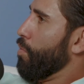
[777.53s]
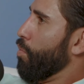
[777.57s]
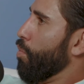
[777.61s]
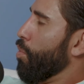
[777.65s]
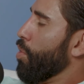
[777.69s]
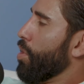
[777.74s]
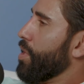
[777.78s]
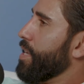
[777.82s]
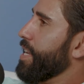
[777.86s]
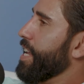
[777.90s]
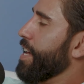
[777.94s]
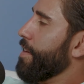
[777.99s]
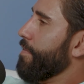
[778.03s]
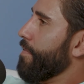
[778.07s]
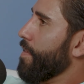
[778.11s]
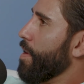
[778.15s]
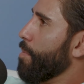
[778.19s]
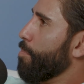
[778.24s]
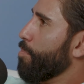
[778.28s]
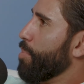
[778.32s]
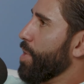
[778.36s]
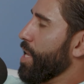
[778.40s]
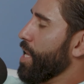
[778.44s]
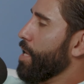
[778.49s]
we're
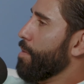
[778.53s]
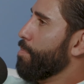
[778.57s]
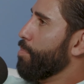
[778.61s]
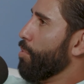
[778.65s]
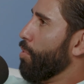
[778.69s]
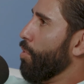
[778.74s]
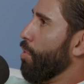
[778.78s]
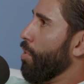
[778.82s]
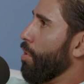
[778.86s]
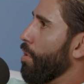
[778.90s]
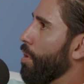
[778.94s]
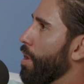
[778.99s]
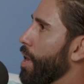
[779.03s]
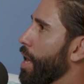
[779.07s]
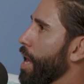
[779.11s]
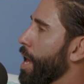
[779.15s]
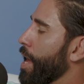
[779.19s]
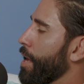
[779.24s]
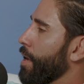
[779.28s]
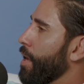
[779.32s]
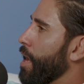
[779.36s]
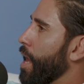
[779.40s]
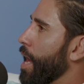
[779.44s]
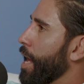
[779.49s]
different people
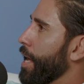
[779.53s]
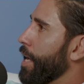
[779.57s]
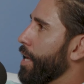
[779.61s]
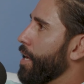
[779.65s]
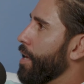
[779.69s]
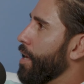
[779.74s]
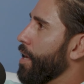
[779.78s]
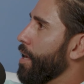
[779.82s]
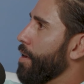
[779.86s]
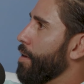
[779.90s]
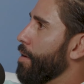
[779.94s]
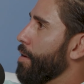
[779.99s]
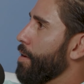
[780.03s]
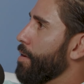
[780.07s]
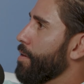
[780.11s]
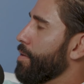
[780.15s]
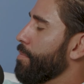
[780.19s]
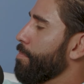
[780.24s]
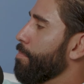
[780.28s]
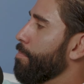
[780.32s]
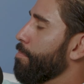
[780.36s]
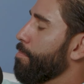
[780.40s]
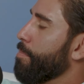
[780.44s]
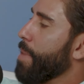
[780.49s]
and like,
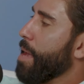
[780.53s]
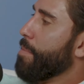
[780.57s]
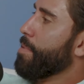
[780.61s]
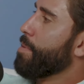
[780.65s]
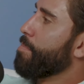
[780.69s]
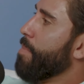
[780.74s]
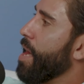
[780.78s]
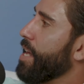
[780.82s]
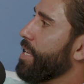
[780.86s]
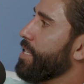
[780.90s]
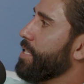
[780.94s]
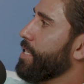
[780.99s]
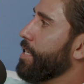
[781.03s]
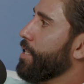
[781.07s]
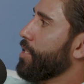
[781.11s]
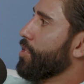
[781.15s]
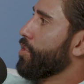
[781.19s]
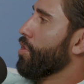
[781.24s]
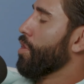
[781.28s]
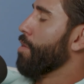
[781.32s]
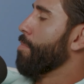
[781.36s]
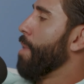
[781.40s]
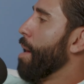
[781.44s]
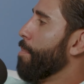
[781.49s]
maybe my
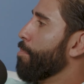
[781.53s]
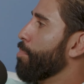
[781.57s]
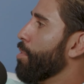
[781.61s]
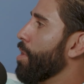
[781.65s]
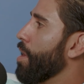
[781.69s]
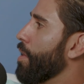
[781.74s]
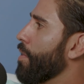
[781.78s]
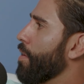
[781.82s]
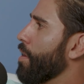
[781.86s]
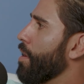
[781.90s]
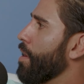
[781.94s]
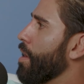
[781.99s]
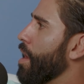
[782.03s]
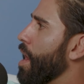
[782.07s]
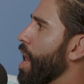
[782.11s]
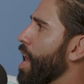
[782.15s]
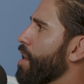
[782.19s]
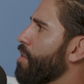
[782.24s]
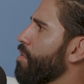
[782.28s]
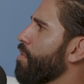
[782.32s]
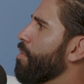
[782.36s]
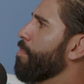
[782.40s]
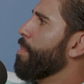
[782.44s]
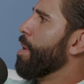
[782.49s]
sister or my brother,
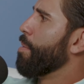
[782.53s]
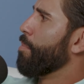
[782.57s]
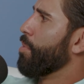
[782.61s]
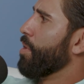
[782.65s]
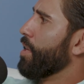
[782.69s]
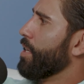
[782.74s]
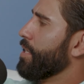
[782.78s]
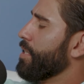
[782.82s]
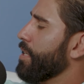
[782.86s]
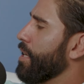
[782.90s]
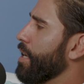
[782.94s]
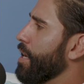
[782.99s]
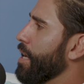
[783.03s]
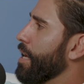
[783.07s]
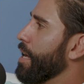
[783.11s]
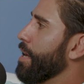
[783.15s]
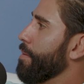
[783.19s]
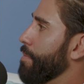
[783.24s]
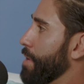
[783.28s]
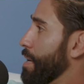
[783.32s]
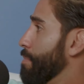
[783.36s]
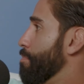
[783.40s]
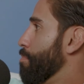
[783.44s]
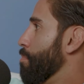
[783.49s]
I don't remember,
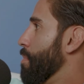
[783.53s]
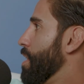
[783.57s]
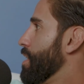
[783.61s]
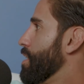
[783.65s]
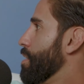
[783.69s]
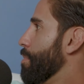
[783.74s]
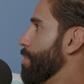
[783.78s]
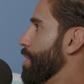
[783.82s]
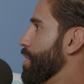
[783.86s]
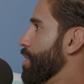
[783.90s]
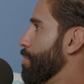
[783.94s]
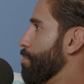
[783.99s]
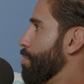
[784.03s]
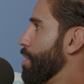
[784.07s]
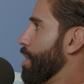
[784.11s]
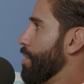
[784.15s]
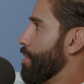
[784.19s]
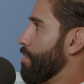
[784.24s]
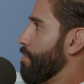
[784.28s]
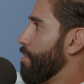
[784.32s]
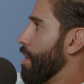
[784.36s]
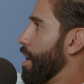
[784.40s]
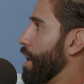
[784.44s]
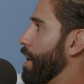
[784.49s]
it must have been your
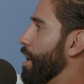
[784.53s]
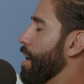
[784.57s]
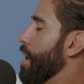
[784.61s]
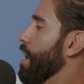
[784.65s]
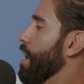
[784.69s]
brother, right?